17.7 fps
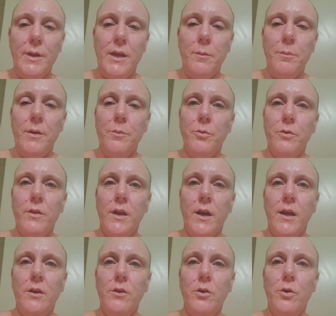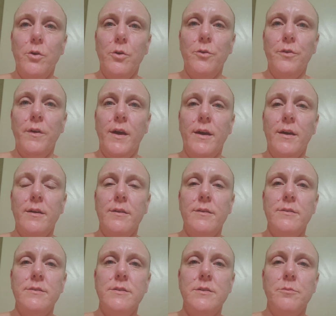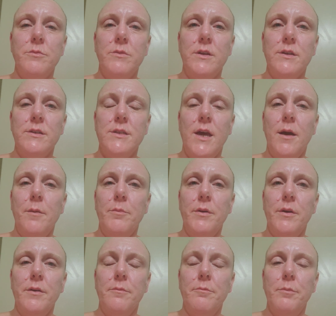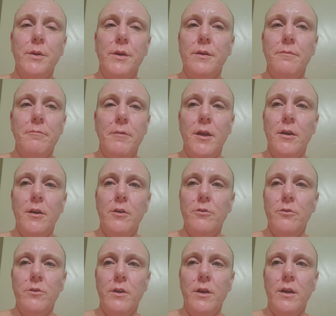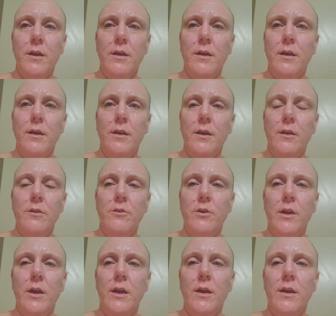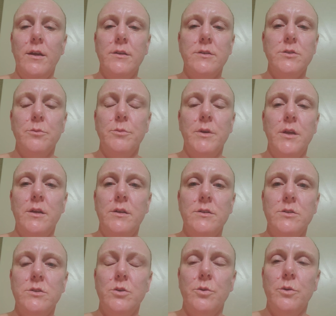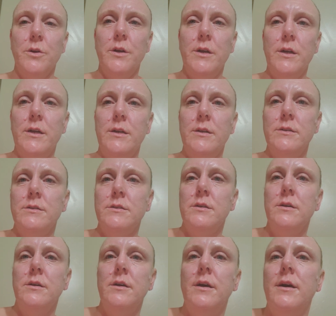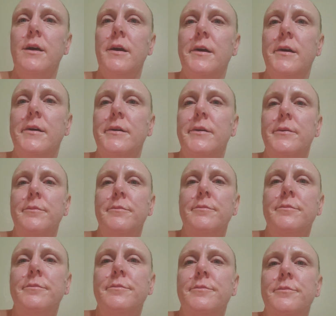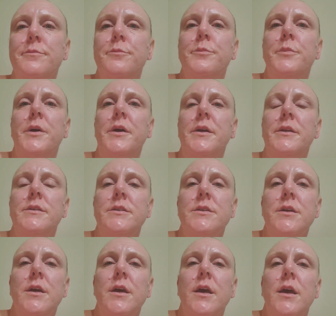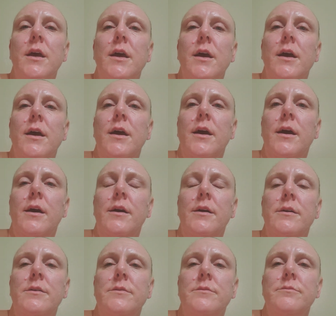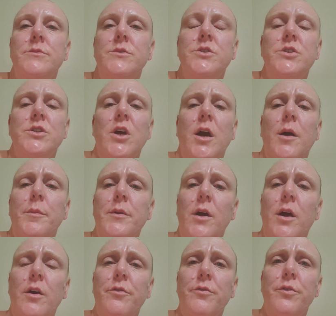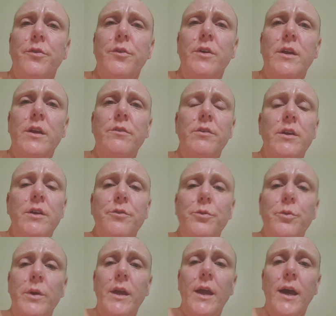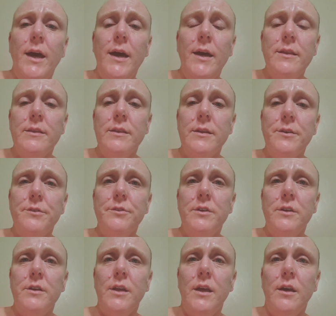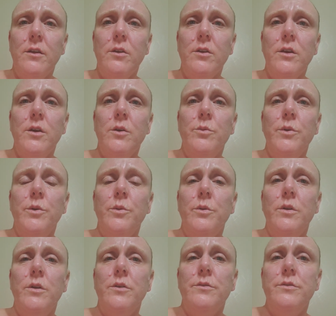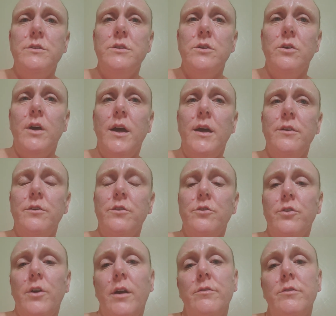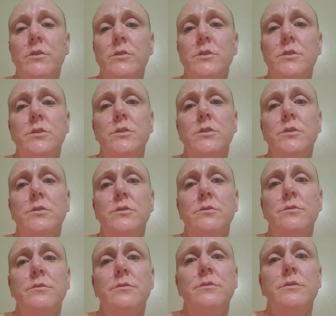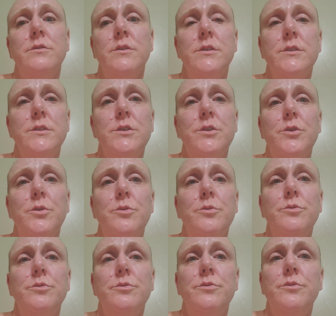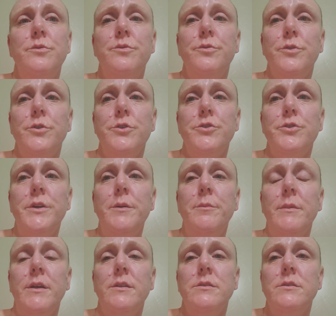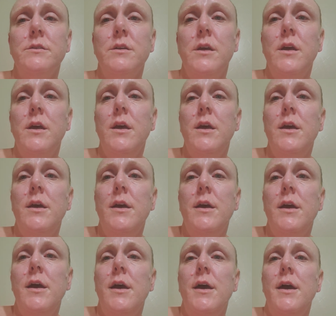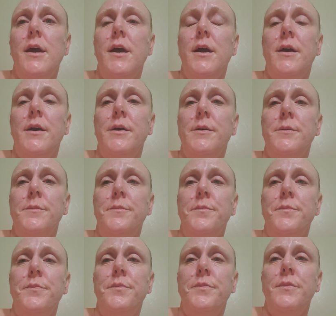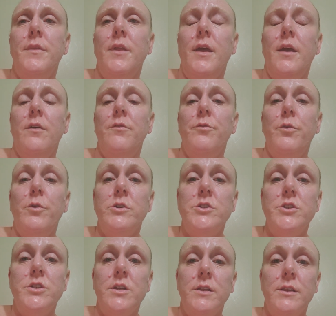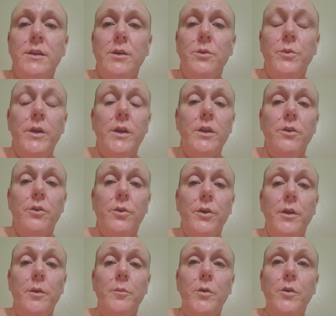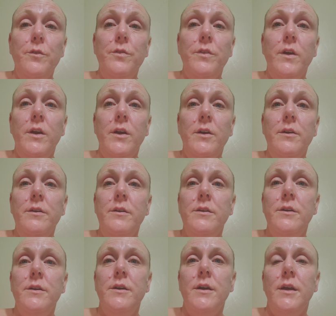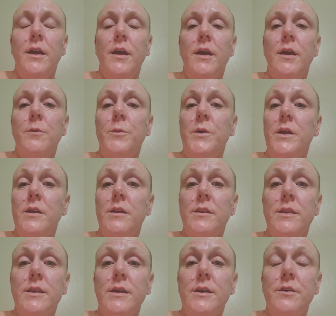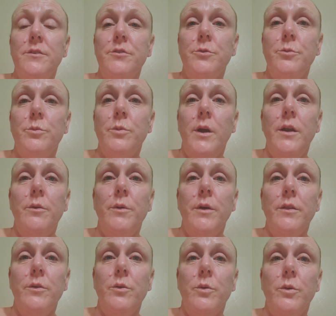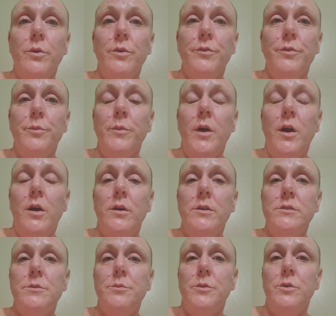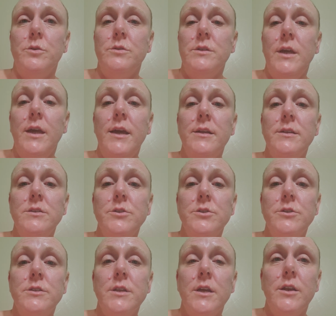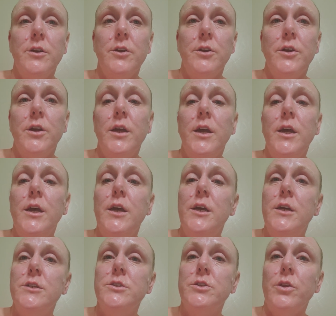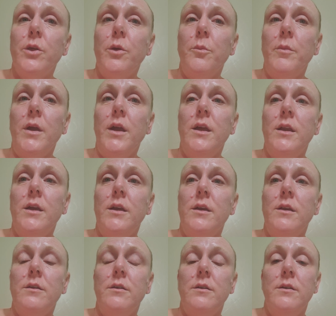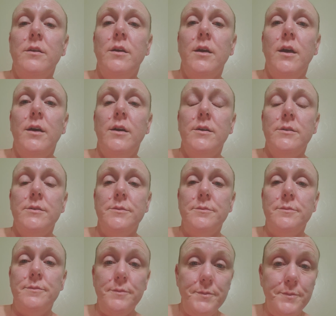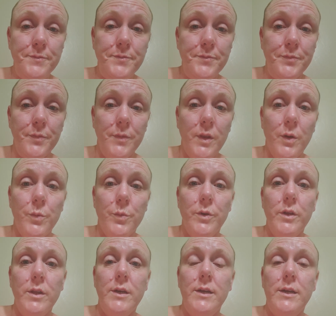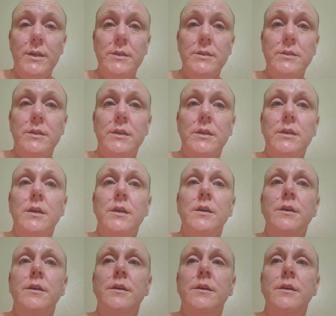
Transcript: people that I know have had some things happen, but another day, so many stories. But to top it off, even if we had lived in Helena, we would have still had to travel to the zoo for treatments. And fortunately, we had already moved there, and we had lived right around the corner from the hospital's cancer center, so that made it really easy